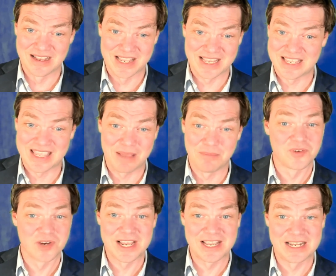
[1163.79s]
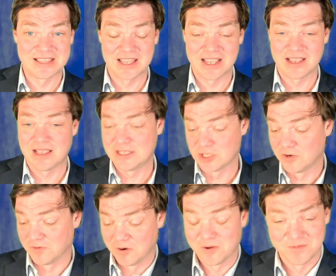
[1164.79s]
Like it can't break anything. It's
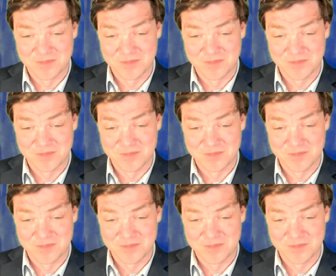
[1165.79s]
over.